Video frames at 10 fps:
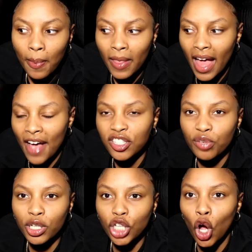have so
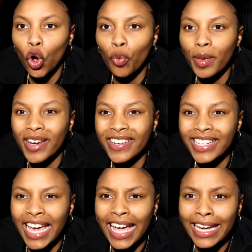much hope
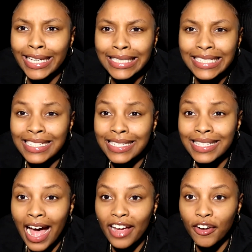and, and
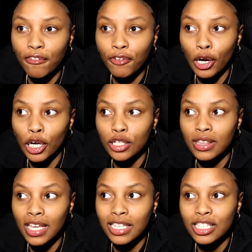desire for
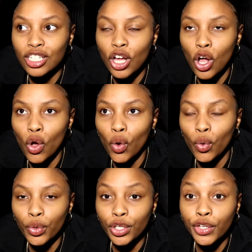things to
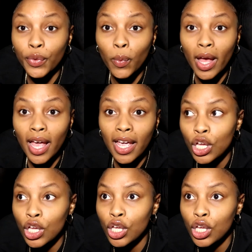go your way.